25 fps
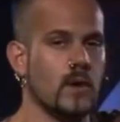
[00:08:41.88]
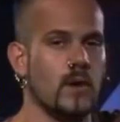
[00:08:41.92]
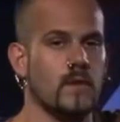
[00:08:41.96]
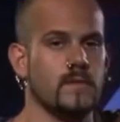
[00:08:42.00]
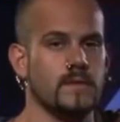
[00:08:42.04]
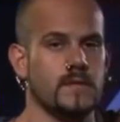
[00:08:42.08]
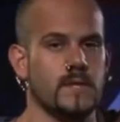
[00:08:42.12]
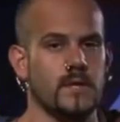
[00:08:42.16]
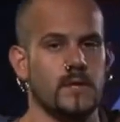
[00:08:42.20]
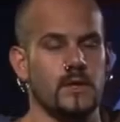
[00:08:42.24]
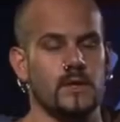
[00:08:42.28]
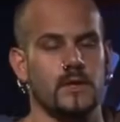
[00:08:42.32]

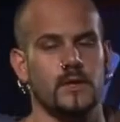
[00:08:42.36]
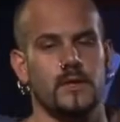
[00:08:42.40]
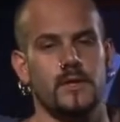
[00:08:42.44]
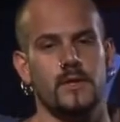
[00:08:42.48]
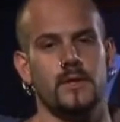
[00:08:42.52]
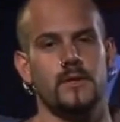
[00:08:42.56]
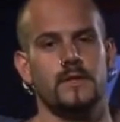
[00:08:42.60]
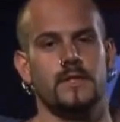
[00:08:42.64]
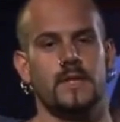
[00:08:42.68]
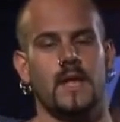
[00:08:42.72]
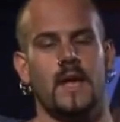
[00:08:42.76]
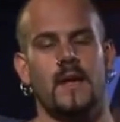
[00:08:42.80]
Obviously, you can
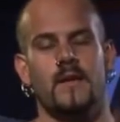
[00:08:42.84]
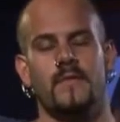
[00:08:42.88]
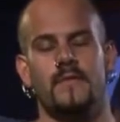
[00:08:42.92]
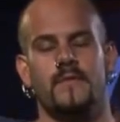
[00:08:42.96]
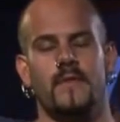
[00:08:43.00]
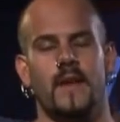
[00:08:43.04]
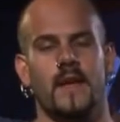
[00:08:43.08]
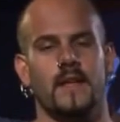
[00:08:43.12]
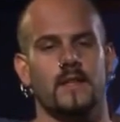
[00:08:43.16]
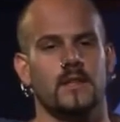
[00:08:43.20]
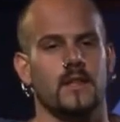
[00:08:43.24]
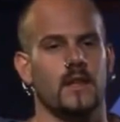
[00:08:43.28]
use that
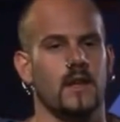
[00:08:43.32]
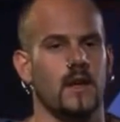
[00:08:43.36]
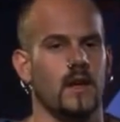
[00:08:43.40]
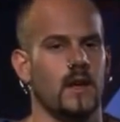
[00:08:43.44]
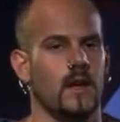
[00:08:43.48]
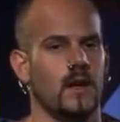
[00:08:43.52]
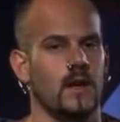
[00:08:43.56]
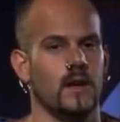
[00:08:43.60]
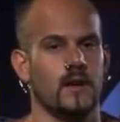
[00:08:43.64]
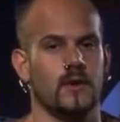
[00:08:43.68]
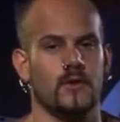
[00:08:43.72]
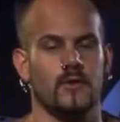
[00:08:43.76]
effect
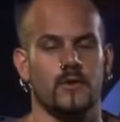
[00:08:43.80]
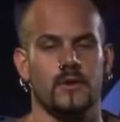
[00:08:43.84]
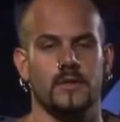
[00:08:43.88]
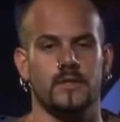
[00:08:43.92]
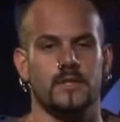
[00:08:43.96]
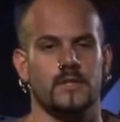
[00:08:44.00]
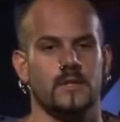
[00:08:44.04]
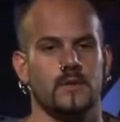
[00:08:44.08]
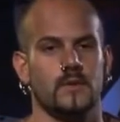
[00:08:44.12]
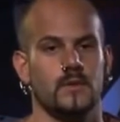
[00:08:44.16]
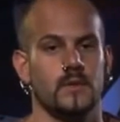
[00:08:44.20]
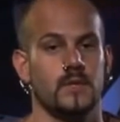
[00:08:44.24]

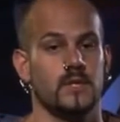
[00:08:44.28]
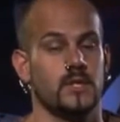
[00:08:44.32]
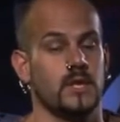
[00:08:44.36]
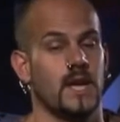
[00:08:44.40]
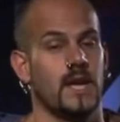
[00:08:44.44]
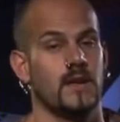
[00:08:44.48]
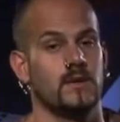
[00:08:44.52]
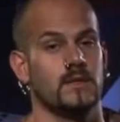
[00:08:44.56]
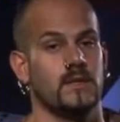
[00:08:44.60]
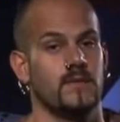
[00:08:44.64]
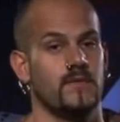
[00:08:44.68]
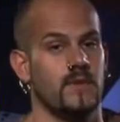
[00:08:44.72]
across all the
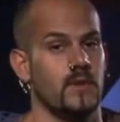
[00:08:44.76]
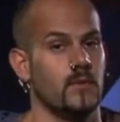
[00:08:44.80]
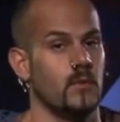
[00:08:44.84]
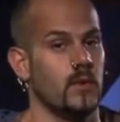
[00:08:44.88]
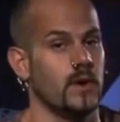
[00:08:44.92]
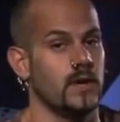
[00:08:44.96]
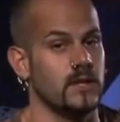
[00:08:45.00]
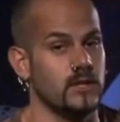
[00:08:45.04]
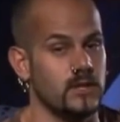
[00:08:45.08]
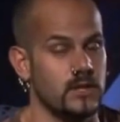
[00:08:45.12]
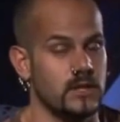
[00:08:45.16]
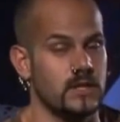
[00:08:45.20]
channels if you
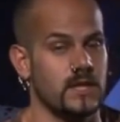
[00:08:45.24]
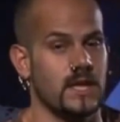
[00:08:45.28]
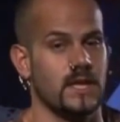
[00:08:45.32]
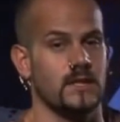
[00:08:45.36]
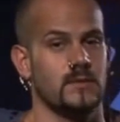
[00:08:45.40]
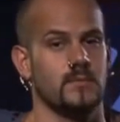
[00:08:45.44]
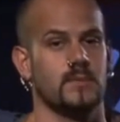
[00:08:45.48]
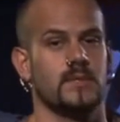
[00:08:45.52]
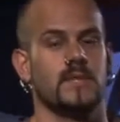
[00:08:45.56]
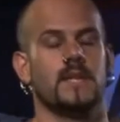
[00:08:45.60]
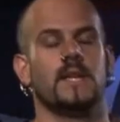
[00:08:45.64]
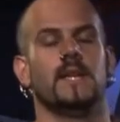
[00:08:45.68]
want. It just
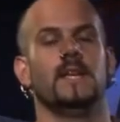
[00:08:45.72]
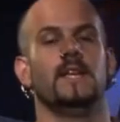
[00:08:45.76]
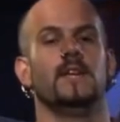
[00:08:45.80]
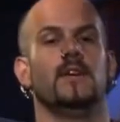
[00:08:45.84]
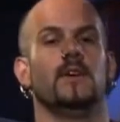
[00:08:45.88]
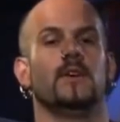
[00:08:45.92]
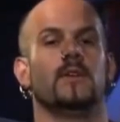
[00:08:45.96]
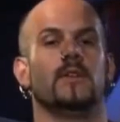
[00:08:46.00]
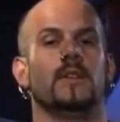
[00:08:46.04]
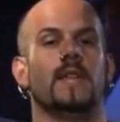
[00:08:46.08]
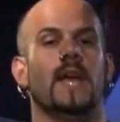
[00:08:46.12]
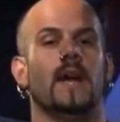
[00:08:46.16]
sounds particularly
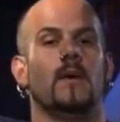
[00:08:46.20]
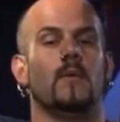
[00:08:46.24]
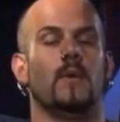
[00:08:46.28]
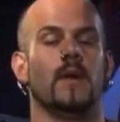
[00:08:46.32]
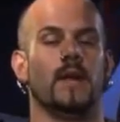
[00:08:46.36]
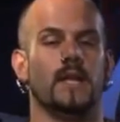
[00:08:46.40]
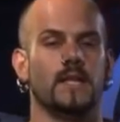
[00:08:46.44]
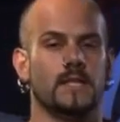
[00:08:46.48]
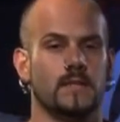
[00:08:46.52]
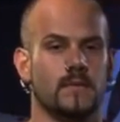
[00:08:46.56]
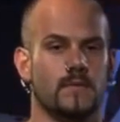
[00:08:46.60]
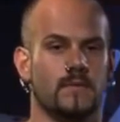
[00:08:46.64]
good on that
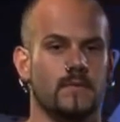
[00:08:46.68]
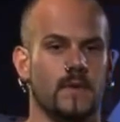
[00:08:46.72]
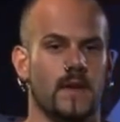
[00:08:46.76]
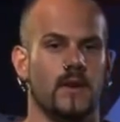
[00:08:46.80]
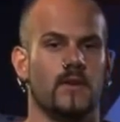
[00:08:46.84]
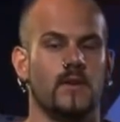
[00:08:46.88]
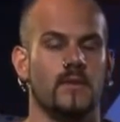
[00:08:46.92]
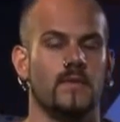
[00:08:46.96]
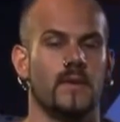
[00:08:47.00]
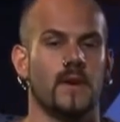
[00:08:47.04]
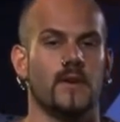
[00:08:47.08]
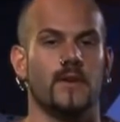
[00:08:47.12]
one. It's a
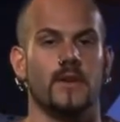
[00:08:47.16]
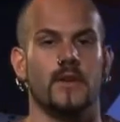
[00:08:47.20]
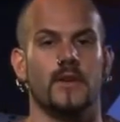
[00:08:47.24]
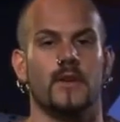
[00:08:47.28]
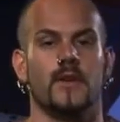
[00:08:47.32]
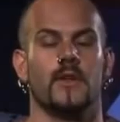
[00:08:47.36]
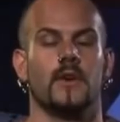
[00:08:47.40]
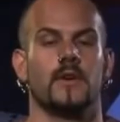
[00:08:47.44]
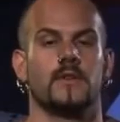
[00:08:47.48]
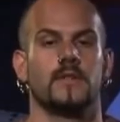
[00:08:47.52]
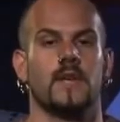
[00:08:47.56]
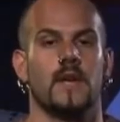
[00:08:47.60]
very, very
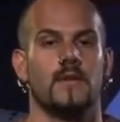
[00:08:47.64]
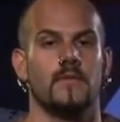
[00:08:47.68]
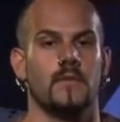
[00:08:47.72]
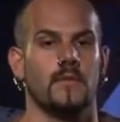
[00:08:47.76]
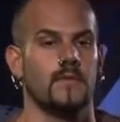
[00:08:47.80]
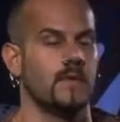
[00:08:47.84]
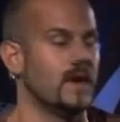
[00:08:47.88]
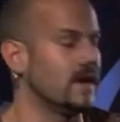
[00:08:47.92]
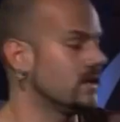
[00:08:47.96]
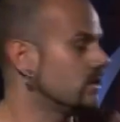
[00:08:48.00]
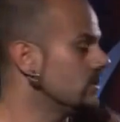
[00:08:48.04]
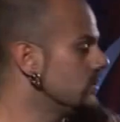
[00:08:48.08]
good octave
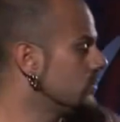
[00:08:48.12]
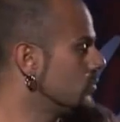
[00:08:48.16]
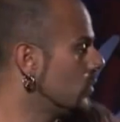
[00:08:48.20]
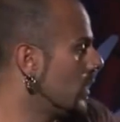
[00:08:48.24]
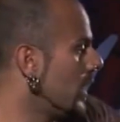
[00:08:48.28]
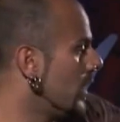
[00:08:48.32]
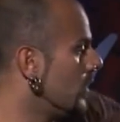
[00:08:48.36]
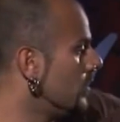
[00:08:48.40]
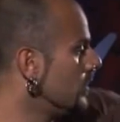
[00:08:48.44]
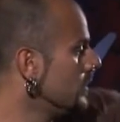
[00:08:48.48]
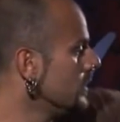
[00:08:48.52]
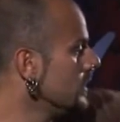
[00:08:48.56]
effect as
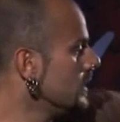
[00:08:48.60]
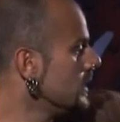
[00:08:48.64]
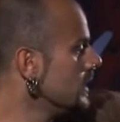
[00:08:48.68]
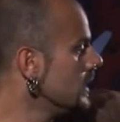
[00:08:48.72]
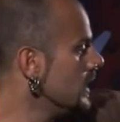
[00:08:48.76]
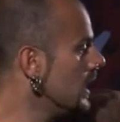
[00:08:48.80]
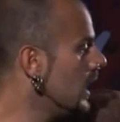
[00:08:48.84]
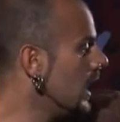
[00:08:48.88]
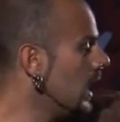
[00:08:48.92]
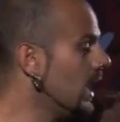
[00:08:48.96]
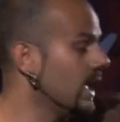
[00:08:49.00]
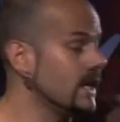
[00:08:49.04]
well.
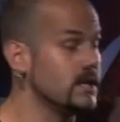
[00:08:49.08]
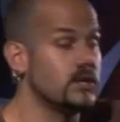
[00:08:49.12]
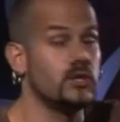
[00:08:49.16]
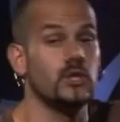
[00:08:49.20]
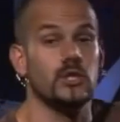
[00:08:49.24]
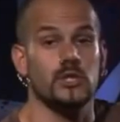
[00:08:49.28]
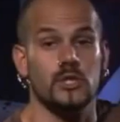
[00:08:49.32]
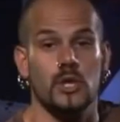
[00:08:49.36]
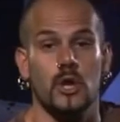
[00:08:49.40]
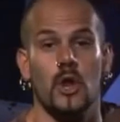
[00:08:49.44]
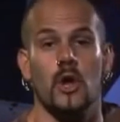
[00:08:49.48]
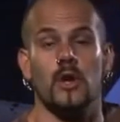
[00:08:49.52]
It's
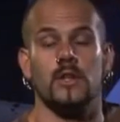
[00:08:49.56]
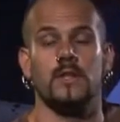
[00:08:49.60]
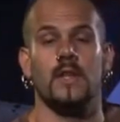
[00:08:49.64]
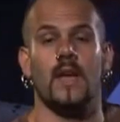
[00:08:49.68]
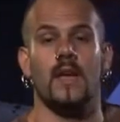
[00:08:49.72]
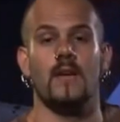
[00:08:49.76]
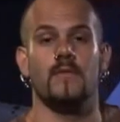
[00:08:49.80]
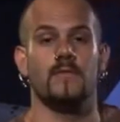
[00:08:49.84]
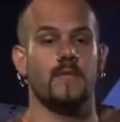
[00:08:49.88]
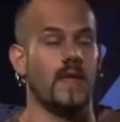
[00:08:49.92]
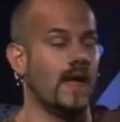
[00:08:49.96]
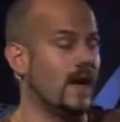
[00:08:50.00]
just an
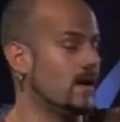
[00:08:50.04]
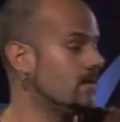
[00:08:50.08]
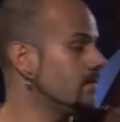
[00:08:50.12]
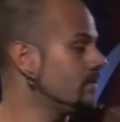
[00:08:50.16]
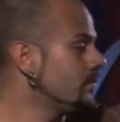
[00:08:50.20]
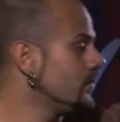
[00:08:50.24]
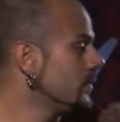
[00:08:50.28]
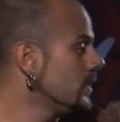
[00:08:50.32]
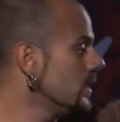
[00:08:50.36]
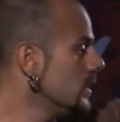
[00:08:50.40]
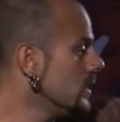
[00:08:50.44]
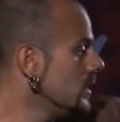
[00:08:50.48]
octave down.